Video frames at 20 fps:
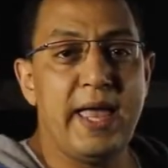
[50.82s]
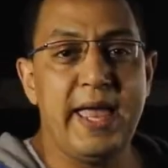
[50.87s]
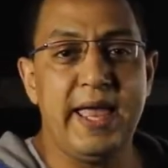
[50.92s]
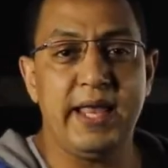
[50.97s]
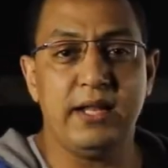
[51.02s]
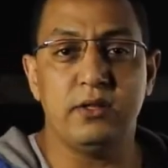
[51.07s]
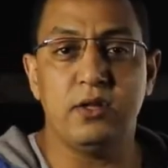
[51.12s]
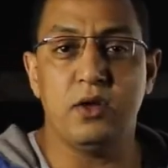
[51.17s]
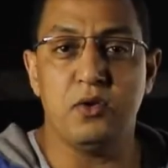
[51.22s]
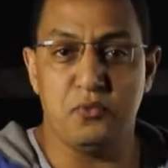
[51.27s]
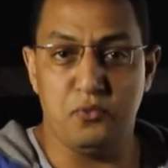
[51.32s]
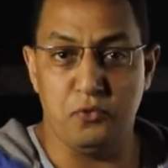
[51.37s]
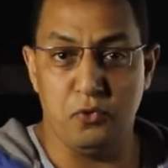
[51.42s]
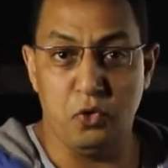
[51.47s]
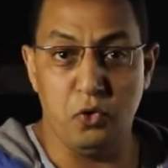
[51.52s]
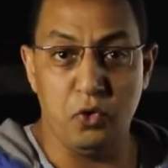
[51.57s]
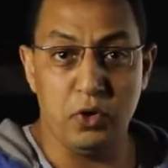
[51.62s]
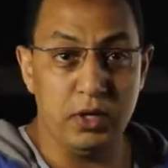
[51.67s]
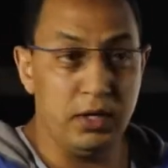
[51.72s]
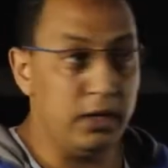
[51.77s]
and
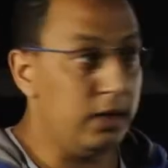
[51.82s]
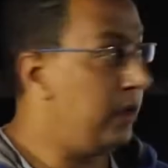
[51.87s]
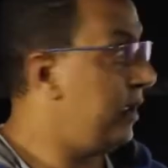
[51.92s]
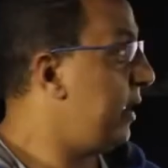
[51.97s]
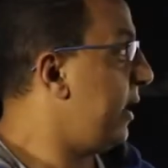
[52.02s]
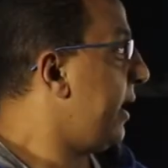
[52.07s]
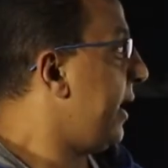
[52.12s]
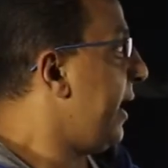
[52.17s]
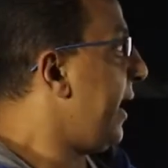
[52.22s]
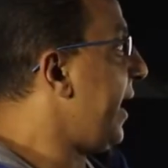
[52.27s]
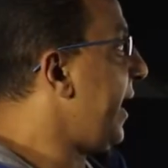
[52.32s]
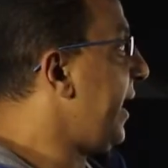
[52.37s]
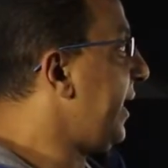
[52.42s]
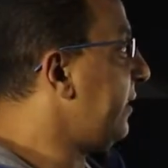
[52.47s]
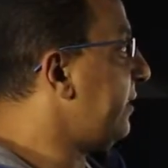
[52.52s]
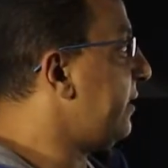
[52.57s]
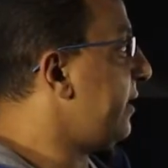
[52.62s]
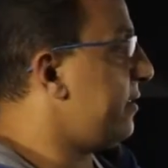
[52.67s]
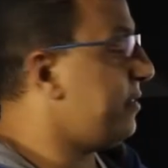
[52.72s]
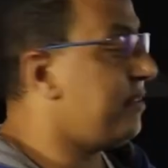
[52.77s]
4,
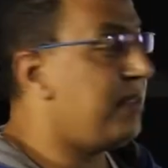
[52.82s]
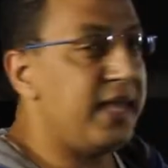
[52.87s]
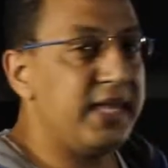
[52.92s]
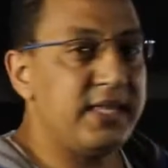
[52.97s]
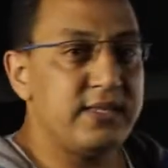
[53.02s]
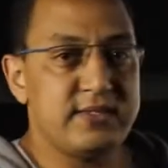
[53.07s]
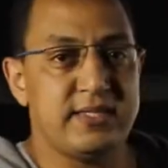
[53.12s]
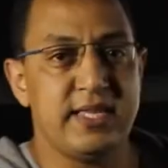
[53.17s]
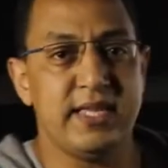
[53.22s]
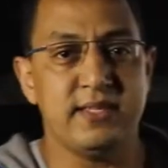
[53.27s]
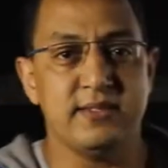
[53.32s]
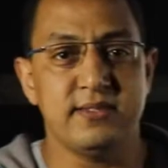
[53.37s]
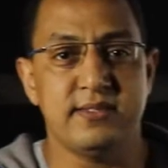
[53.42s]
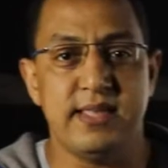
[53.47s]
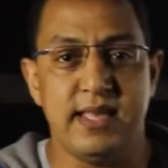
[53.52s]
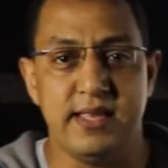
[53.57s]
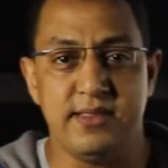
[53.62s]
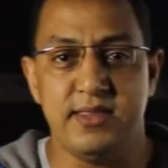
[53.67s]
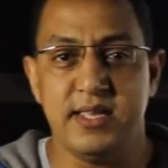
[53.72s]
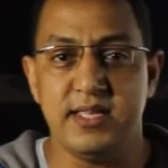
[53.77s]
and they said
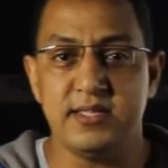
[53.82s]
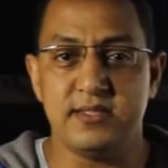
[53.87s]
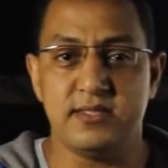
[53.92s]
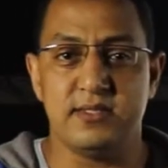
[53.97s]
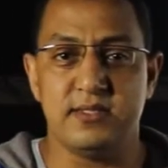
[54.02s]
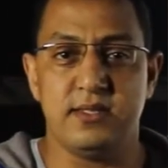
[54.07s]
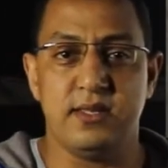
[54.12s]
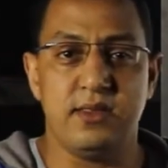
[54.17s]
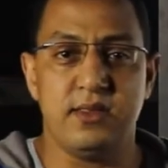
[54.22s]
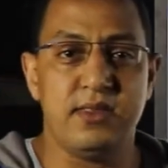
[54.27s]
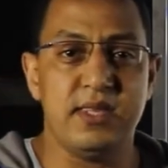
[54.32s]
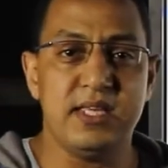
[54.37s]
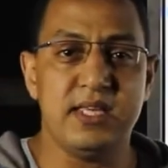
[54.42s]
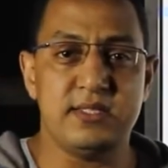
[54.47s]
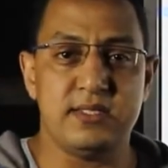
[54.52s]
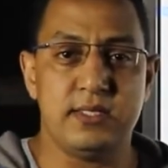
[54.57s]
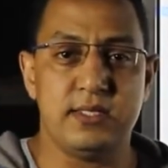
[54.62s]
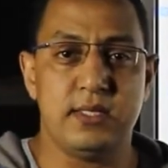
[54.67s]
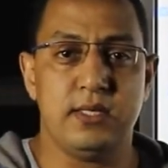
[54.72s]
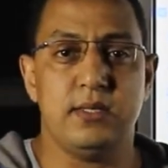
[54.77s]
that
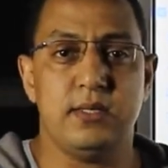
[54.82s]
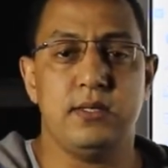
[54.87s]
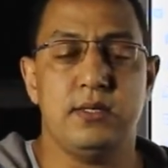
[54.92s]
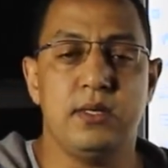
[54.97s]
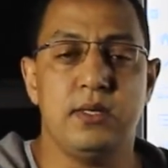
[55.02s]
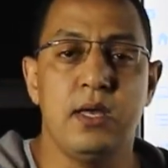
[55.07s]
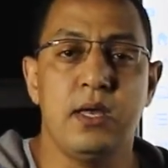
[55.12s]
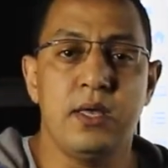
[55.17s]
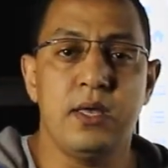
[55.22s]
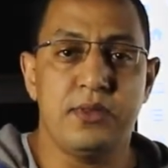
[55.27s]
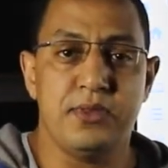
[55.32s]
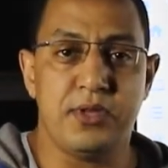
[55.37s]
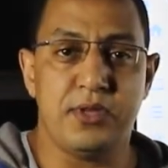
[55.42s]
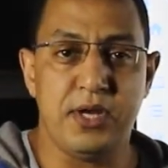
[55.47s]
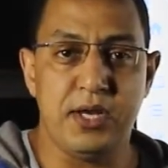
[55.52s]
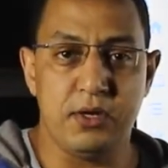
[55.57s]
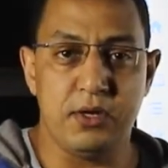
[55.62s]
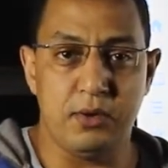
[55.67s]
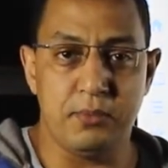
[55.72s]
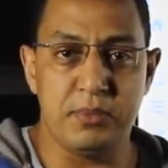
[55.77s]
these
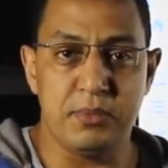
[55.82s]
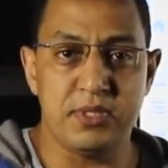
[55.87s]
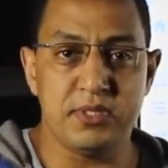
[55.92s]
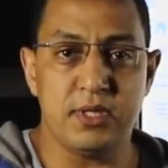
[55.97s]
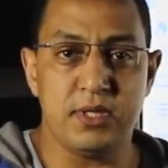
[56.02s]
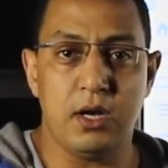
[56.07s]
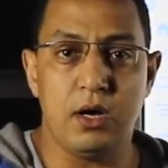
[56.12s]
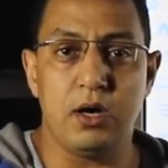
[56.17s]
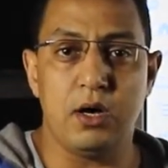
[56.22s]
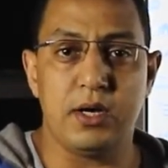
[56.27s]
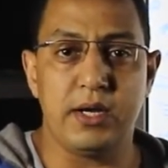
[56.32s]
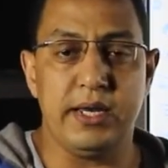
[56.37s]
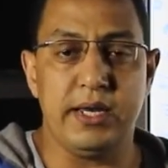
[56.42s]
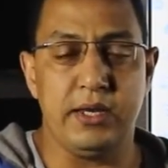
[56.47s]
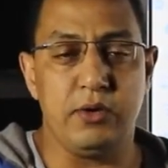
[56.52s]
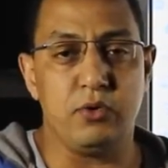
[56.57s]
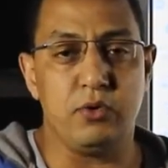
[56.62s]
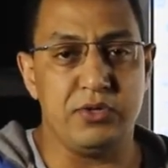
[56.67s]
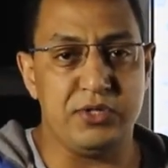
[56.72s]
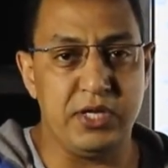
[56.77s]
three numbers are
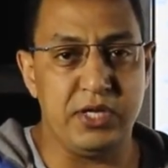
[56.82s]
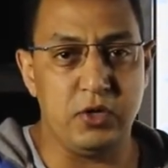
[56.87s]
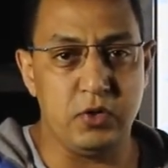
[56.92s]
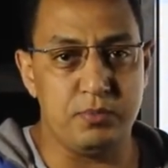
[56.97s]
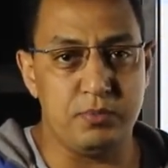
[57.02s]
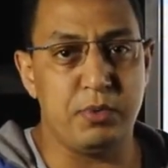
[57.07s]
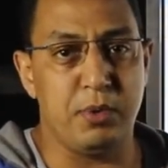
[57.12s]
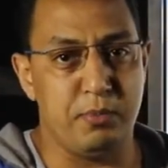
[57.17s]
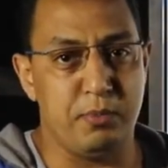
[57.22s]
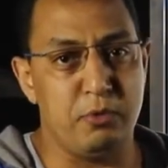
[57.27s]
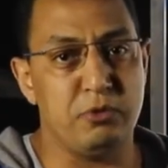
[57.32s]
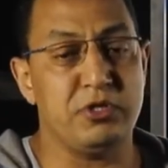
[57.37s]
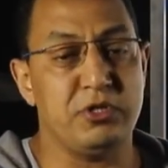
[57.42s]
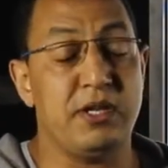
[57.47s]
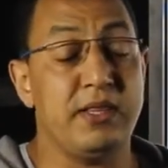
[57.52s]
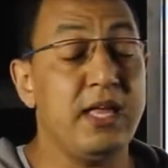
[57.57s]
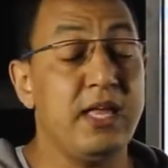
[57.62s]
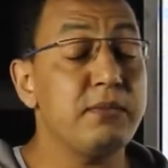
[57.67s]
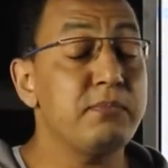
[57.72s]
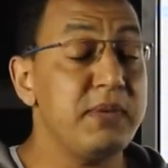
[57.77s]
in continued
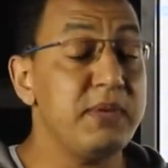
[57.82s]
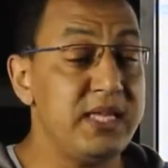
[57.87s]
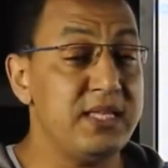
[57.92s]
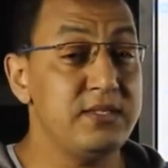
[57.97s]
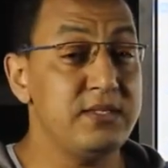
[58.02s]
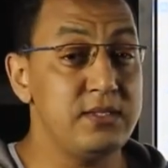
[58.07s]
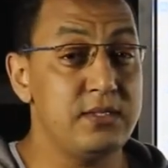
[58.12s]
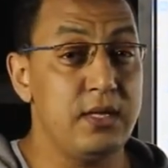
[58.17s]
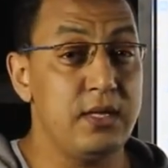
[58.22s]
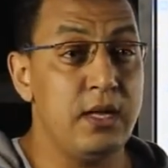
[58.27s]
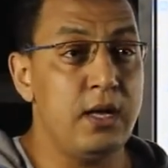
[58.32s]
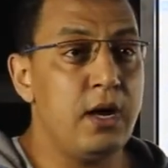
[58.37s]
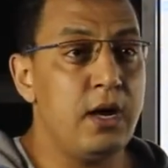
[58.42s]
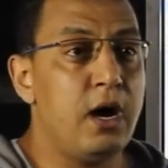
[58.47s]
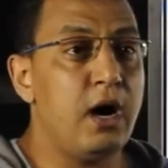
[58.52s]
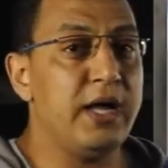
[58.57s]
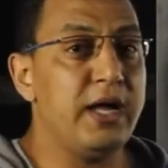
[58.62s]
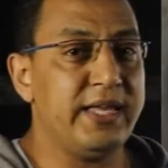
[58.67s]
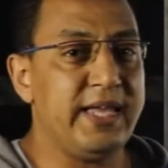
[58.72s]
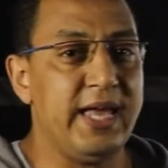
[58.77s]
proportion. That means
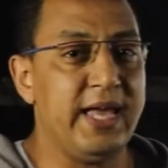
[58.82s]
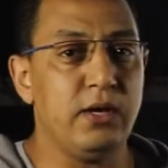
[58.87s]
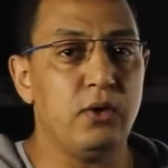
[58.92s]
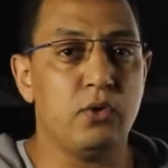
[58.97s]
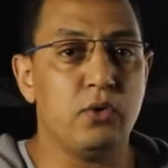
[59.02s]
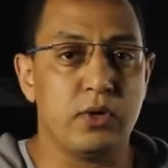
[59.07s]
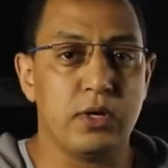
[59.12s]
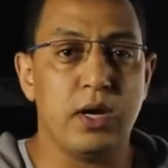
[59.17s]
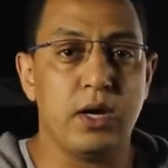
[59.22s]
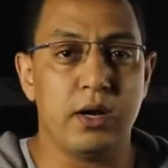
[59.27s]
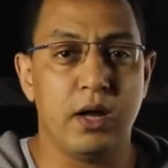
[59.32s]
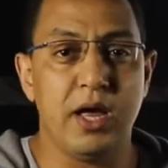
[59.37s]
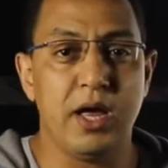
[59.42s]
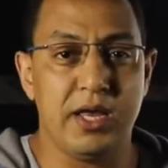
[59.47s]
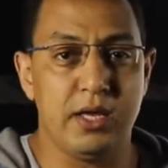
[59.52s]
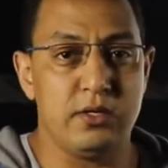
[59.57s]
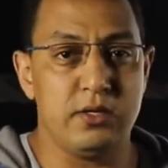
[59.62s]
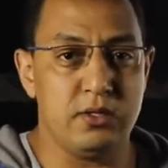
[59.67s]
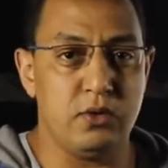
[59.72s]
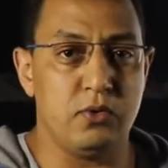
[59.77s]
I can
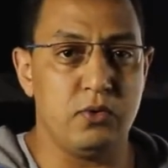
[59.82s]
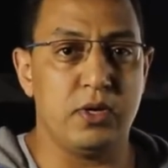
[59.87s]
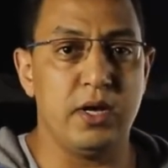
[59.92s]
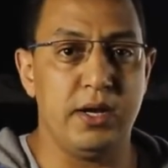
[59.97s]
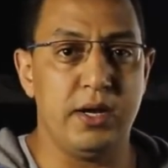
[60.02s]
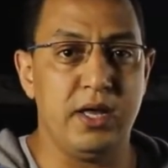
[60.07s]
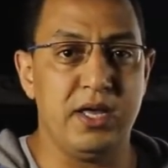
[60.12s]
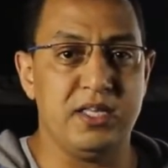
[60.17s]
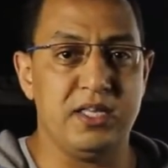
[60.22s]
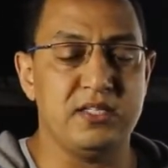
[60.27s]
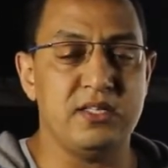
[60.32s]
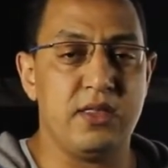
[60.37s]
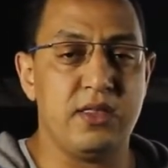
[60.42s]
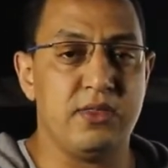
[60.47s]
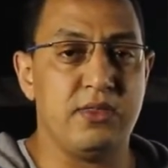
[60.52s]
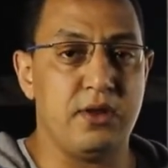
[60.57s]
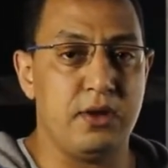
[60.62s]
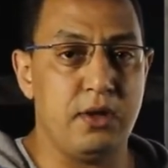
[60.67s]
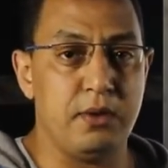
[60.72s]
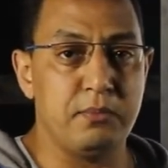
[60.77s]
organize
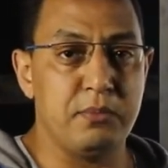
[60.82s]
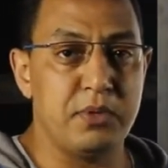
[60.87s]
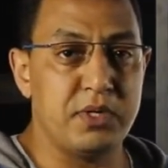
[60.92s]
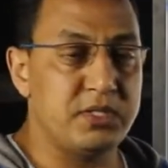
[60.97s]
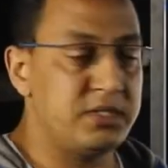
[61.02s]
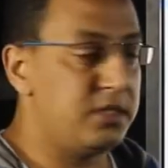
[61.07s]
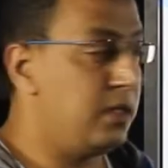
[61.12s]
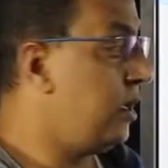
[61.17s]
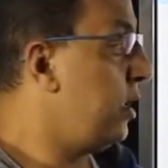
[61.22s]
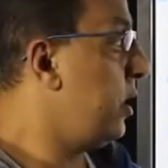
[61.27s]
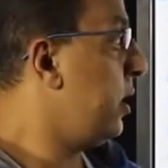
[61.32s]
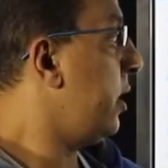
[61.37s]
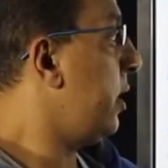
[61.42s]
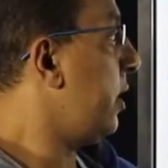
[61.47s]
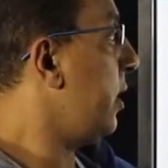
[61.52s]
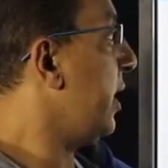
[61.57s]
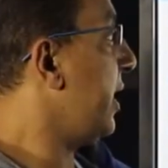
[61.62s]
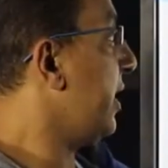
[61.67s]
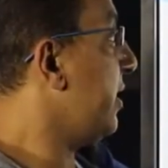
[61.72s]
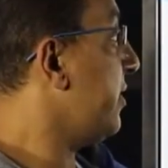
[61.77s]
the numbers
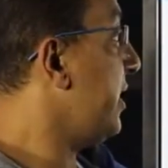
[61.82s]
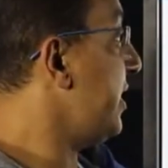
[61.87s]
like